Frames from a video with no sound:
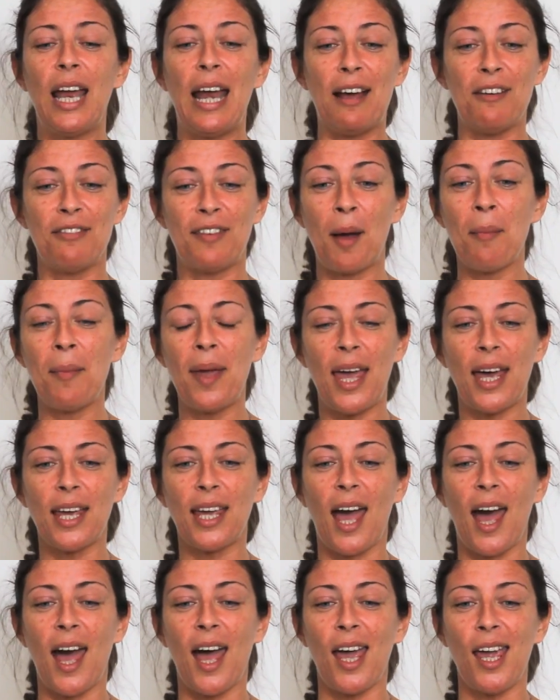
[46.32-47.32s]
If I met a
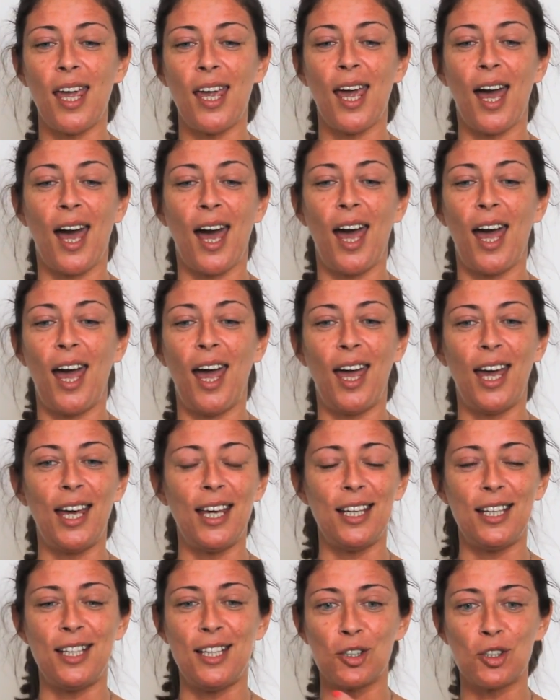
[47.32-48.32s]
guy
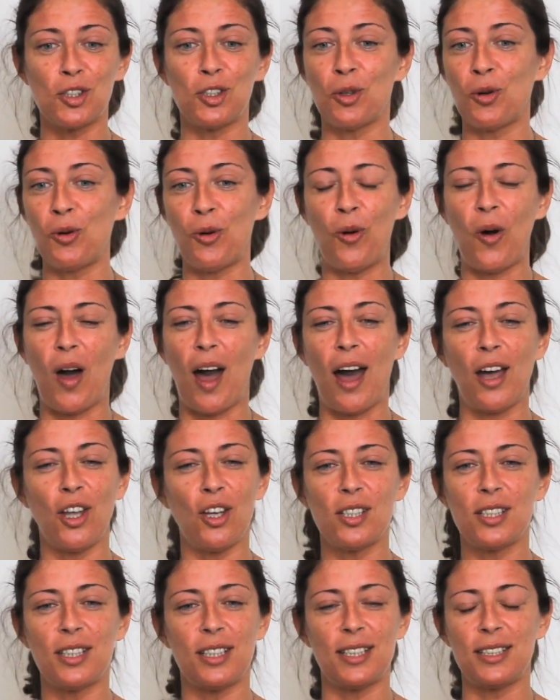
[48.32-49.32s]
years ago I
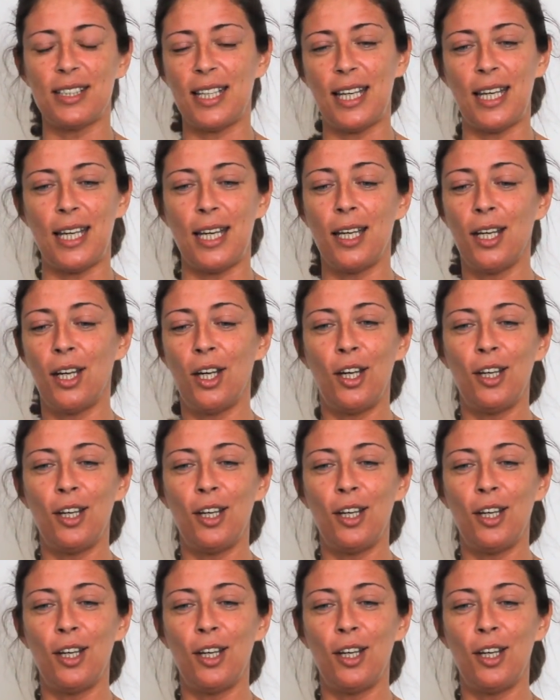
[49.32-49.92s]
used to say,